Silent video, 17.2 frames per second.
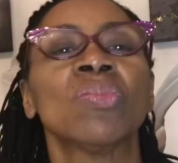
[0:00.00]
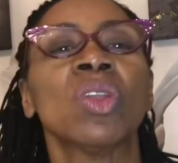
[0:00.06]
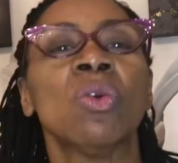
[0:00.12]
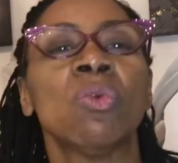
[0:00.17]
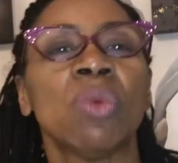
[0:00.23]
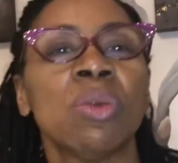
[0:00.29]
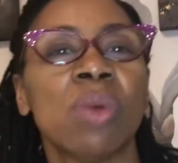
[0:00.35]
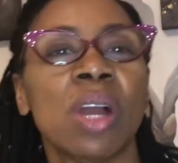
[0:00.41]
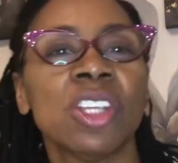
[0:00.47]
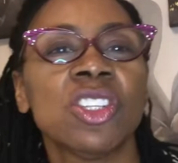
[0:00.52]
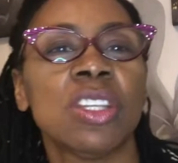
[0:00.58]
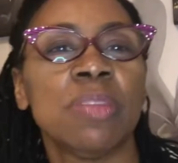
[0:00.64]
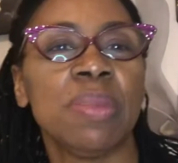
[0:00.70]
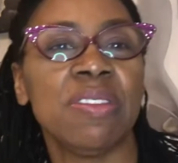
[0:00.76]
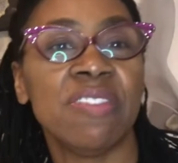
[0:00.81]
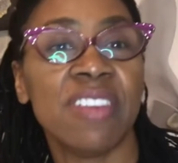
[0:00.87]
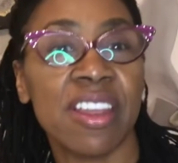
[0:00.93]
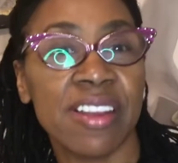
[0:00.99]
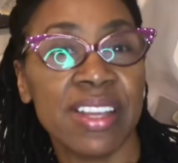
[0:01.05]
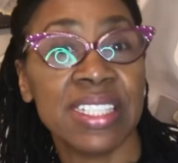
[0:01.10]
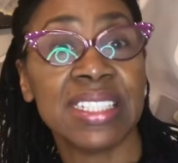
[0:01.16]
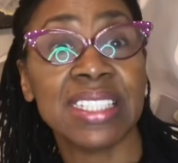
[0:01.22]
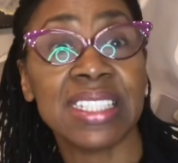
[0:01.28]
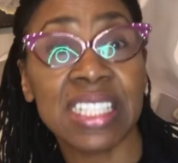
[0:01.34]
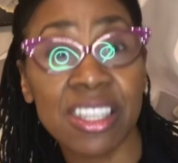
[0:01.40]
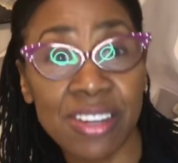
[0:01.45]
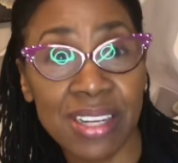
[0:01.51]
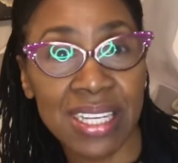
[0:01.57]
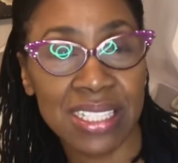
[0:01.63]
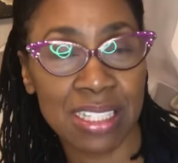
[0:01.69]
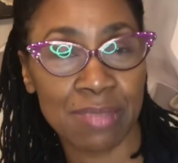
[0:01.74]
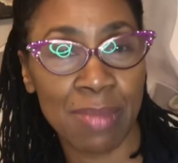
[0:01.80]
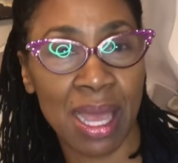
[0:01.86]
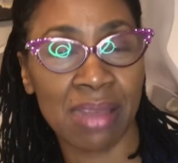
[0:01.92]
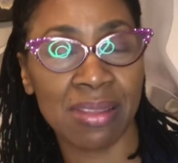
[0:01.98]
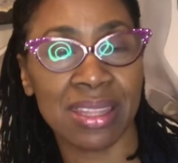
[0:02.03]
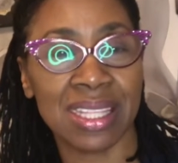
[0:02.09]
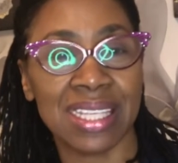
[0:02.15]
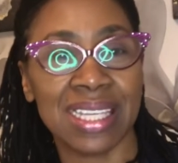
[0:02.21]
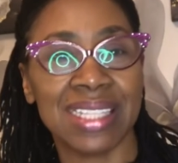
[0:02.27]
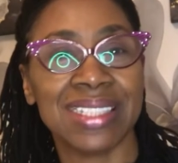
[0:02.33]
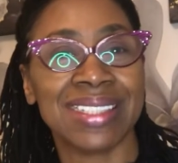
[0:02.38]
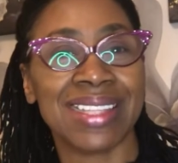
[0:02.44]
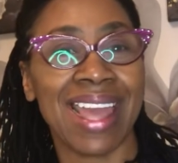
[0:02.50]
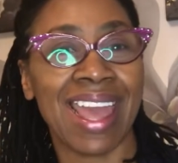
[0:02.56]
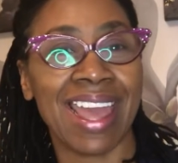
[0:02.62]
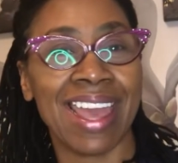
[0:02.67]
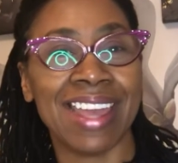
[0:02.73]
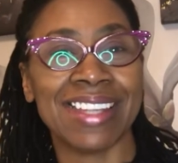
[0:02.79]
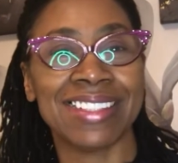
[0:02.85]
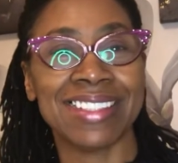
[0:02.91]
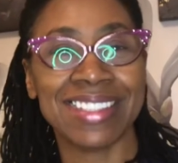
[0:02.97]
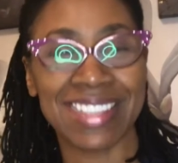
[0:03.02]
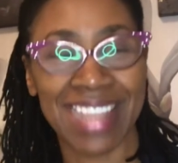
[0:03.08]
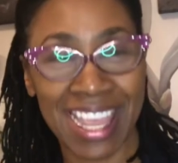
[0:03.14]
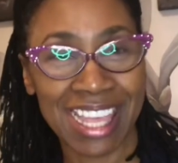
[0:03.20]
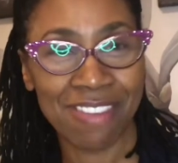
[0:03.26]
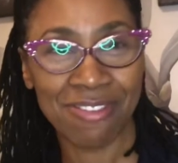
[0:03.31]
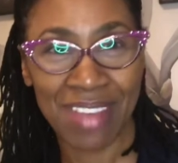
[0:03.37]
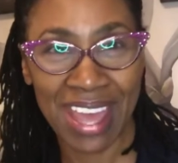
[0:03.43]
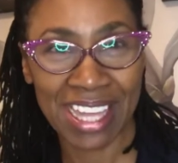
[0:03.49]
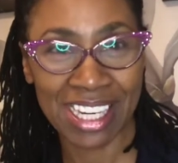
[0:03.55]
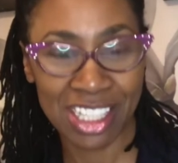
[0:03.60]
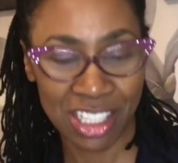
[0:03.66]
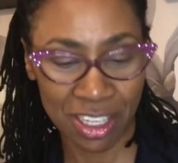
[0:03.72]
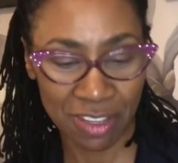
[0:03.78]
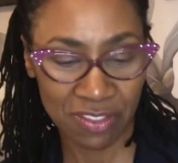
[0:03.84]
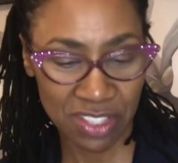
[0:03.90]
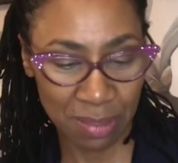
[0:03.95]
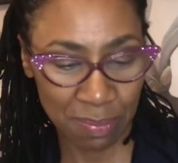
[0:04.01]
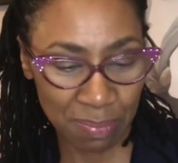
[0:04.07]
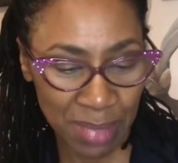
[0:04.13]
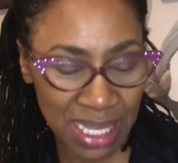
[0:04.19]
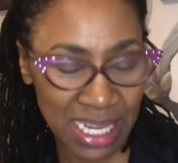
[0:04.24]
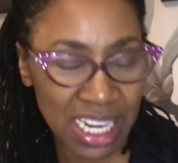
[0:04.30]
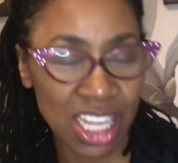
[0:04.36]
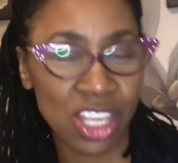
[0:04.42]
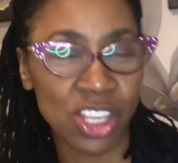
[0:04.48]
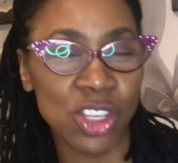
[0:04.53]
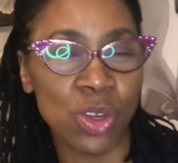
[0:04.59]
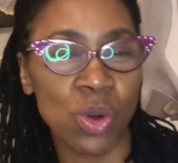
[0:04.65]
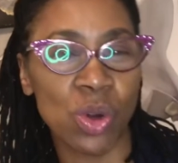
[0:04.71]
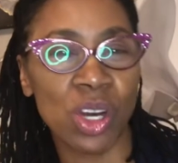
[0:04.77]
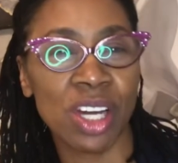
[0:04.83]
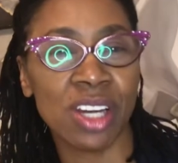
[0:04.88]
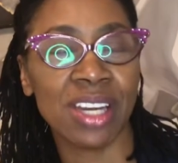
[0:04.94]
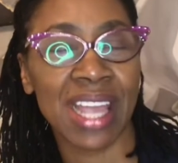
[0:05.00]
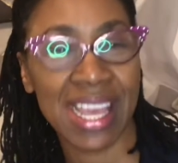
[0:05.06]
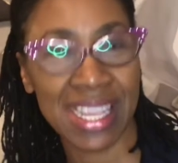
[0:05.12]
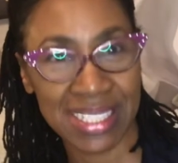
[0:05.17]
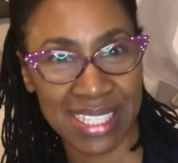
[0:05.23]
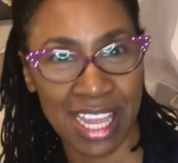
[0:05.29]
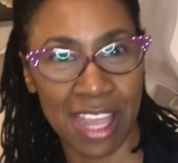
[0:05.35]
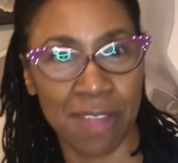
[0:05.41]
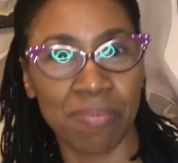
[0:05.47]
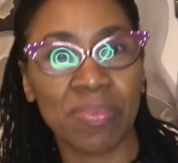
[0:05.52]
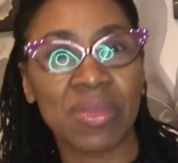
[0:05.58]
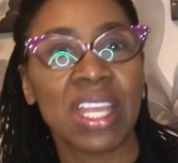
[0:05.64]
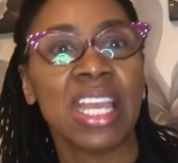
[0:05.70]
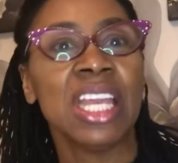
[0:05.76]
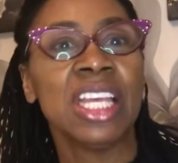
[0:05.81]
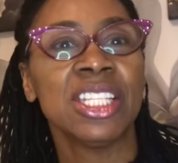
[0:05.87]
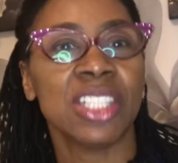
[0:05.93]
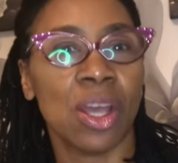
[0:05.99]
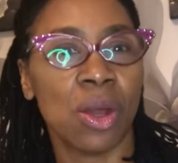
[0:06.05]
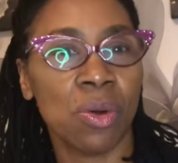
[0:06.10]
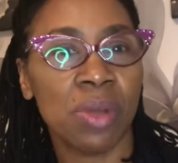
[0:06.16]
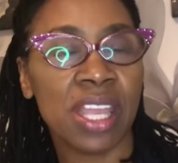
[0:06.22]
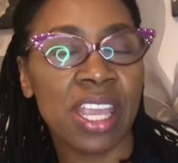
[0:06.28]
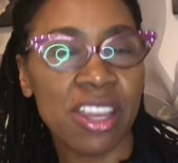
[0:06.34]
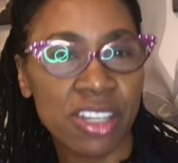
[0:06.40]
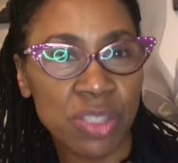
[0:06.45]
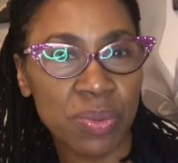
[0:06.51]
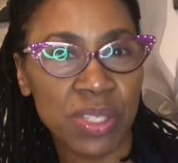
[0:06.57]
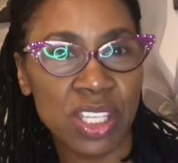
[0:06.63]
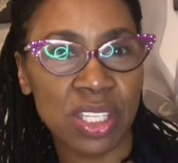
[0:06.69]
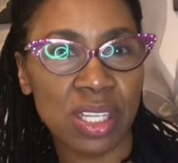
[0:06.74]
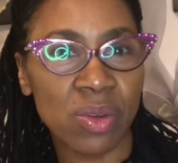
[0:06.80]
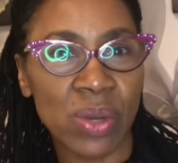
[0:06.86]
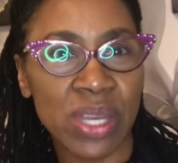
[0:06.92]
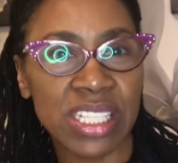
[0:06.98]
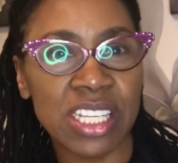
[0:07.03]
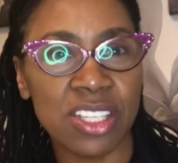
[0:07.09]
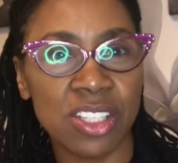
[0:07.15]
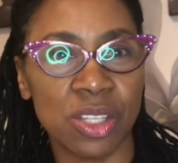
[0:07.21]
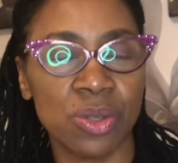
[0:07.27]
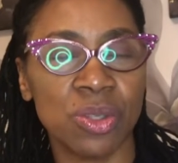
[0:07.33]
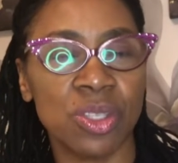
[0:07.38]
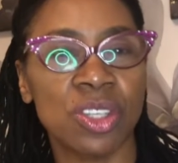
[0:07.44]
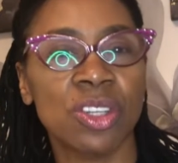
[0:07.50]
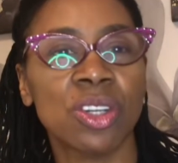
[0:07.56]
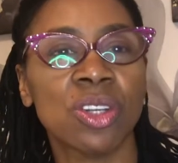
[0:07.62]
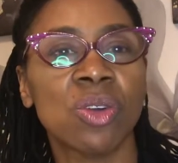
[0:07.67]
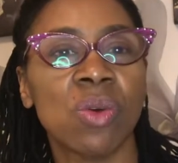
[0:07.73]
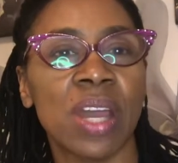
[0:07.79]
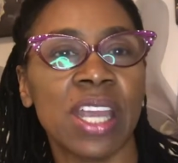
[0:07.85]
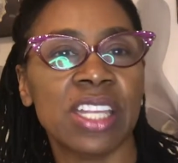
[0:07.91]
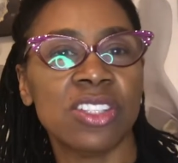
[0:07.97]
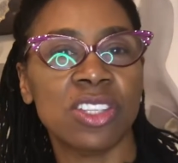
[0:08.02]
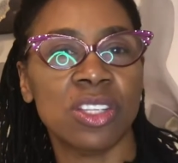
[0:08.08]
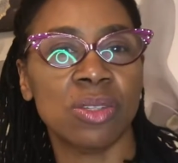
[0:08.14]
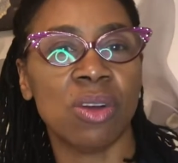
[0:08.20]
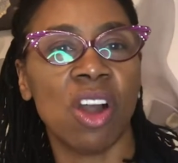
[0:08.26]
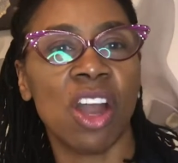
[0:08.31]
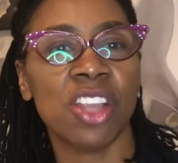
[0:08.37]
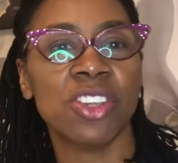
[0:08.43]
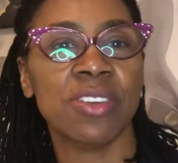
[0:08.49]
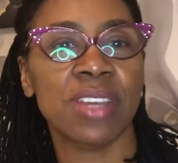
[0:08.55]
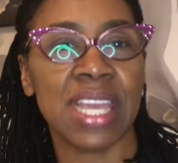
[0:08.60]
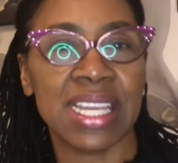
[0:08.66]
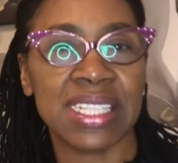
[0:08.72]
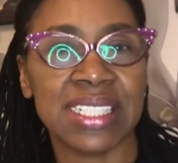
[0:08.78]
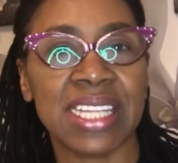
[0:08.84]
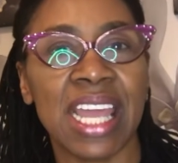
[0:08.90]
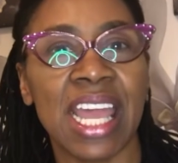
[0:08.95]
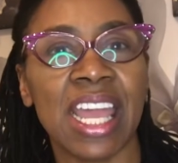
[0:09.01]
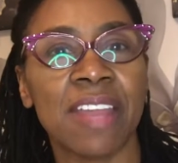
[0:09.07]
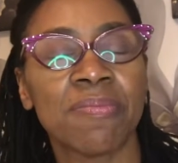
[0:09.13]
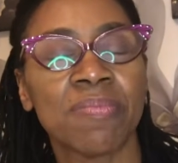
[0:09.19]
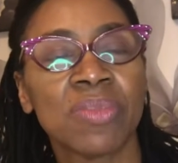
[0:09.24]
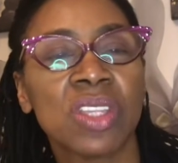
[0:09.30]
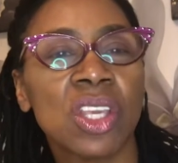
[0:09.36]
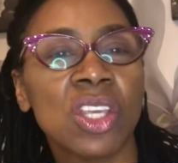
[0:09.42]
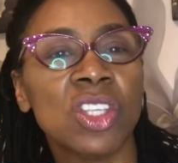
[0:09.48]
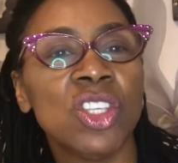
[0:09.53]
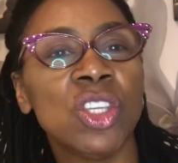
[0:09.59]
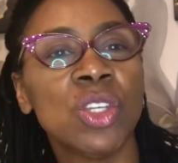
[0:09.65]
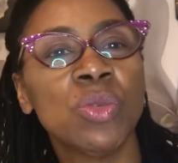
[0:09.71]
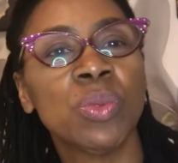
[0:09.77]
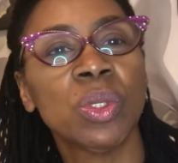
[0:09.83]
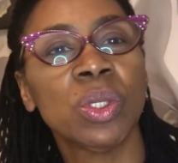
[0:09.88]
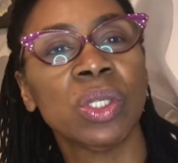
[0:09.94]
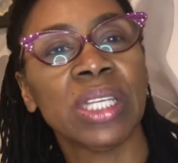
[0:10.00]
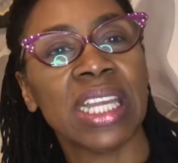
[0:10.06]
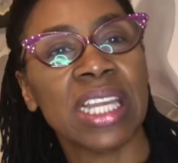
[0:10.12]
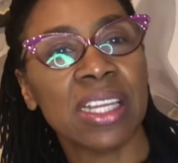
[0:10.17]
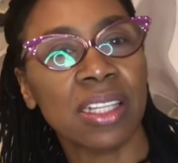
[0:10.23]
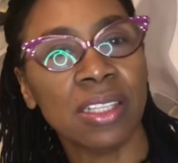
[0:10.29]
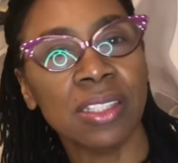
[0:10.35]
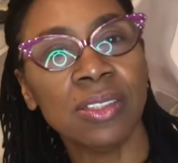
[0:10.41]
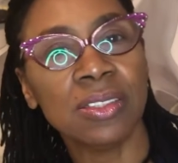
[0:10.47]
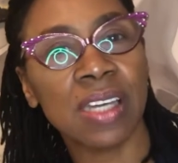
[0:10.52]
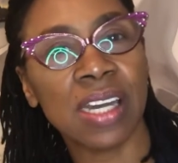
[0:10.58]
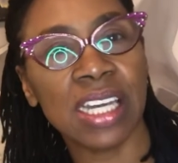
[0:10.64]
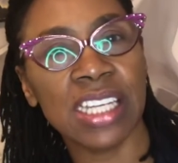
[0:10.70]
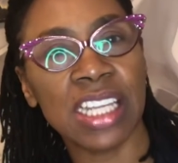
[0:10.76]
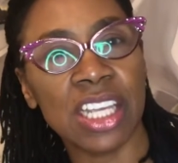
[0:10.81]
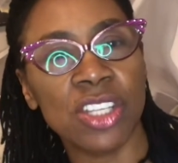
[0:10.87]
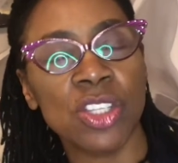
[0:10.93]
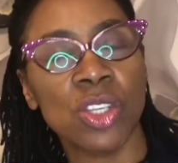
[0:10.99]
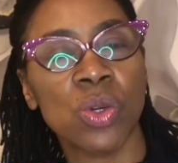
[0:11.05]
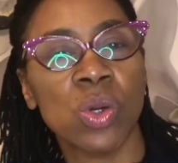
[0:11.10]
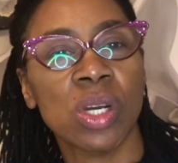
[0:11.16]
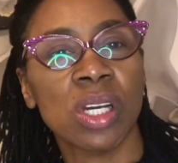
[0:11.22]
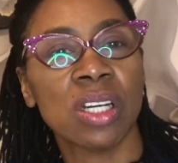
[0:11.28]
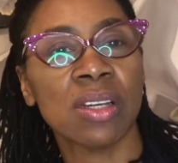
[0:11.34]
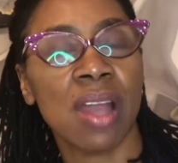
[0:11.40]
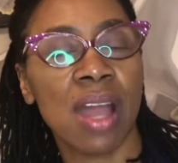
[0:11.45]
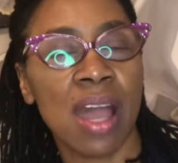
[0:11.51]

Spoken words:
We want you to be very serious about this and take advantage of submitting your essay. So here's what you're going to do. You're going to, on your essay, you will include on it your